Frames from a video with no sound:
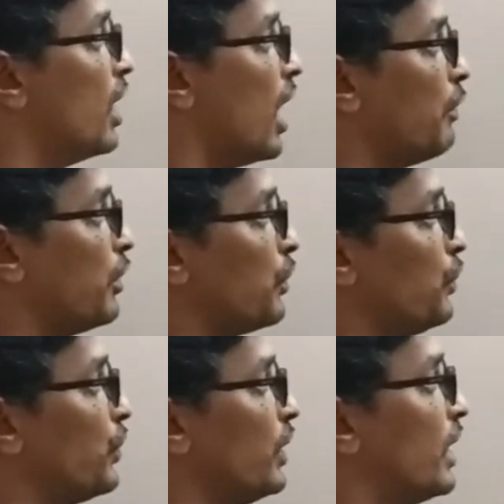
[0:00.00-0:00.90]
I want to
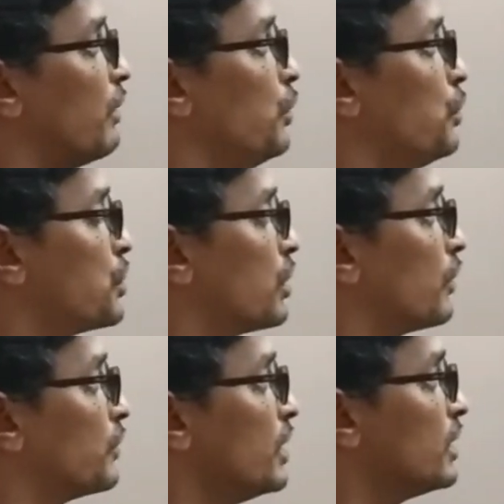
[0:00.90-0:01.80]
see the evolution
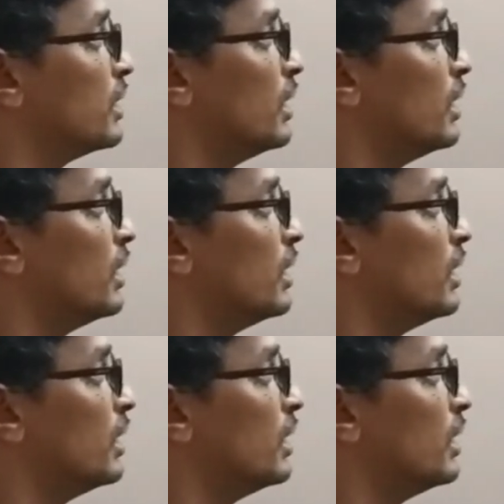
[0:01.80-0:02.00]
of this